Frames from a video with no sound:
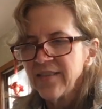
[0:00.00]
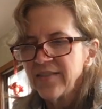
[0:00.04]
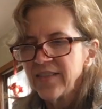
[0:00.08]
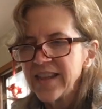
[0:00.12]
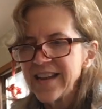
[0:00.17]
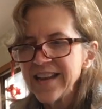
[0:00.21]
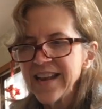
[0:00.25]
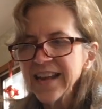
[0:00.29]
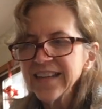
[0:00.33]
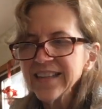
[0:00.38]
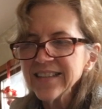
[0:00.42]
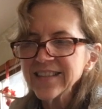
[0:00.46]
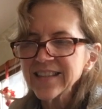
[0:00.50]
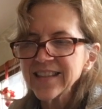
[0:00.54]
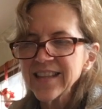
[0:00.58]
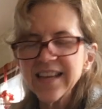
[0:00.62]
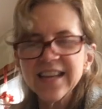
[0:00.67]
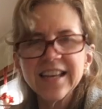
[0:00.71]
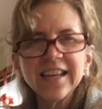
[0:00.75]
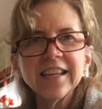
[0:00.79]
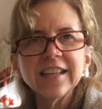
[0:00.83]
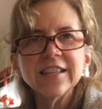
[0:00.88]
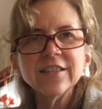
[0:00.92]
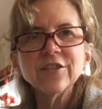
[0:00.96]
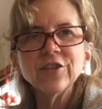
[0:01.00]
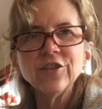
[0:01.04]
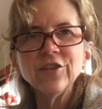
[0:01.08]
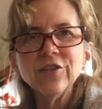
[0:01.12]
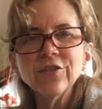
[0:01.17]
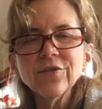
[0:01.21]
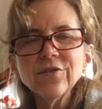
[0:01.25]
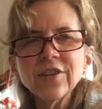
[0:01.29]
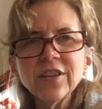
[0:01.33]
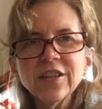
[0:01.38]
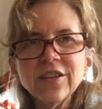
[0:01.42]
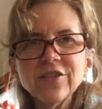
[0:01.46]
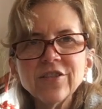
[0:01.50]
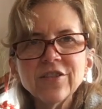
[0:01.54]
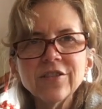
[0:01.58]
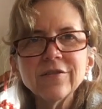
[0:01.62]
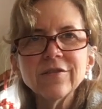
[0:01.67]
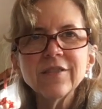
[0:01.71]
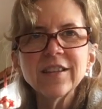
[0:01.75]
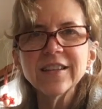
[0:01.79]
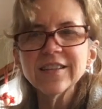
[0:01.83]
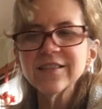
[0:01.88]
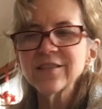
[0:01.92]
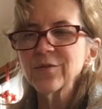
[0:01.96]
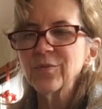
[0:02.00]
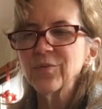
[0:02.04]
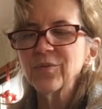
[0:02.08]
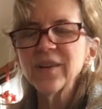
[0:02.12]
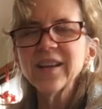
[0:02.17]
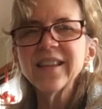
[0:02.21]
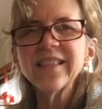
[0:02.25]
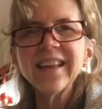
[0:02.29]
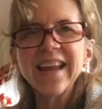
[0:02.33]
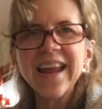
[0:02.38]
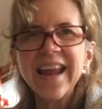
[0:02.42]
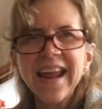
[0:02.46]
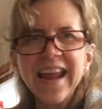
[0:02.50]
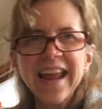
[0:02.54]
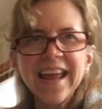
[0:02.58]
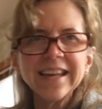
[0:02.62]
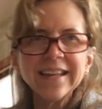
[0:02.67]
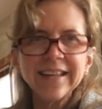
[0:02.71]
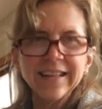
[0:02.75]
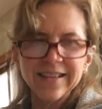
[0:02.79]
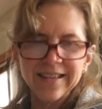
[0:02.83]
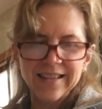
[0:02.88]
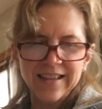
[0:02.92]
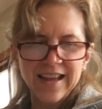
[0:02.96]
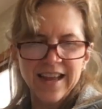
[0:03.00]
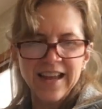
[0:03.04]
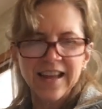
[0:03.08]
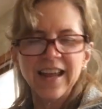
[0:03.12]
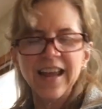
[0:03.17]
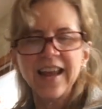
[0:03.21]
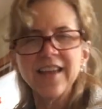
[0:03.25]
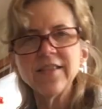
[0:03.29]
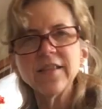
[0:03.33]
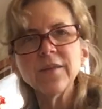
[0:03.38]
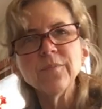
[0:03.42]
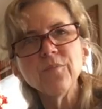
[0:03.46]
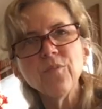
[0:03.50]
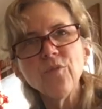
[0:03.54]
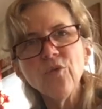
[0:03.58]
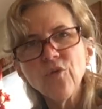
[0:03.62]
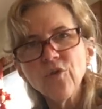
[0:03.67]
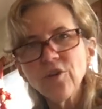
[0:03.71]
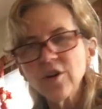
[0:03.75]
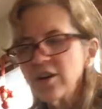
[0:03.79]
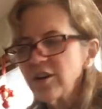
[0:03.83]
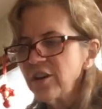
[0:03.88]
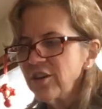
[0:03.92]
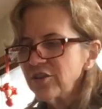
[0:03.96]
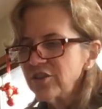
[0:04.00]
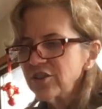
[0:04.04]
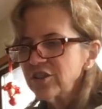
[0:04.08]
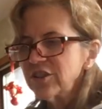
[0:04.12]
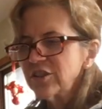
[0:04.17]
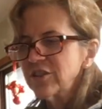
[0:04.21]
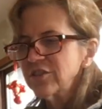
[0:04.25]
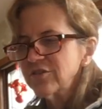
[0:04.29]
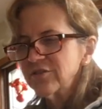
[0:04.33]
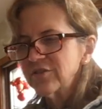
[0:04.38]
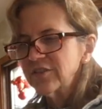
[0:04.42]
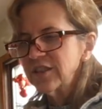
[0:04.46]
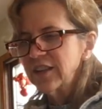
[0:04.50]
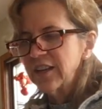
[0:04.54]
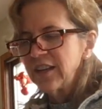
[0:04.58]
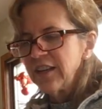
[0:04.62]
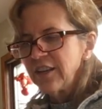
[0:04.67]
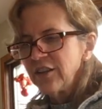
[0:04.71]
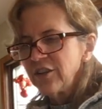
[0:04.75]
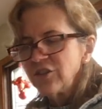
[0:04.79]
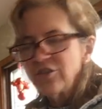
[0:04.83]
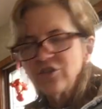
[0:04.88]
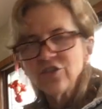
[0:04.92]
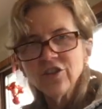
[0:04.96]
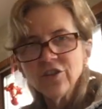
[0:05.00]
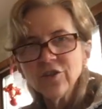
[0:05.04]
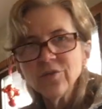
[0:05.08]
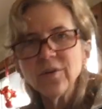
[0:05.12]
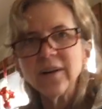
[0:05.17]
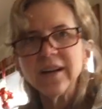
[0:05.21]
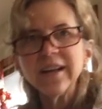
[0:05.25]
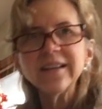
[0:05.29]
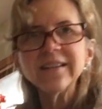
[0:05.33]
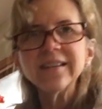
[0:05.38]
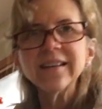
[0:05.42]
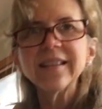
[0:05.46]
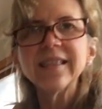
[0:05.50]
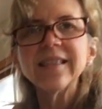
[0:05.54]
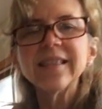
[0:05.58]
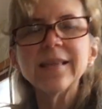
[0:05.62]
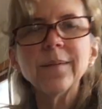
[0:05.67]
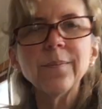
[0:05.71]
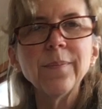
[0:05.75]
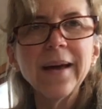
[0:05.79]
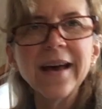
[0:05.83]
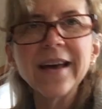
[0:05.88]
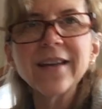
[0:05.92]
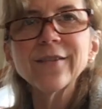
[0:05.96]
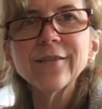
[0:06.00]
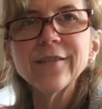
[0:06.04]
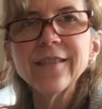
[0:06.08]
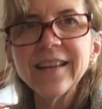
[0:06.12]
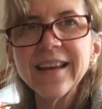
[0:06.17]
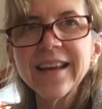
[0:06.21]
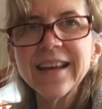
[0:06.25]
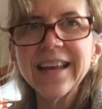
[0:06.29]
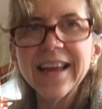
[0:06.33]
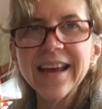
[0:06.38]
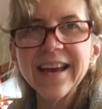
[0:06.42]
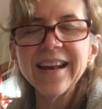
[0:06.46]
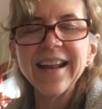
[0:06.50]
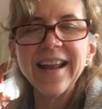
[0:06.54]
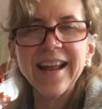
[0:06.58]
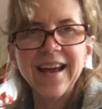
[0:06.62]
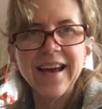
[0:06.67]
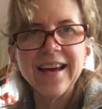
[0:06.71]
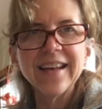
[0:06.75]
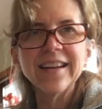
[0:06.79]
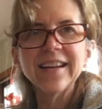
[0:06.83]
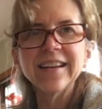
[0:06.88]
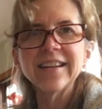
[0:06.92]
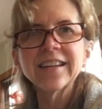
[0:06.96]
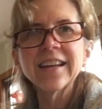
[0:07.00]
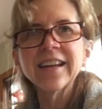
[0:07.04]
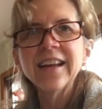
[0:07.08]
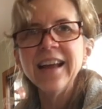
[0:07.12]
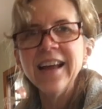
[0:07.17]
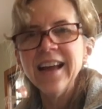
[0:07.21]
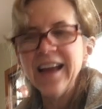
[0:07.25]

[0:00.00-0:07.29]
The nice thing is you can do this with anything, and the more your children do it, the better they get at it.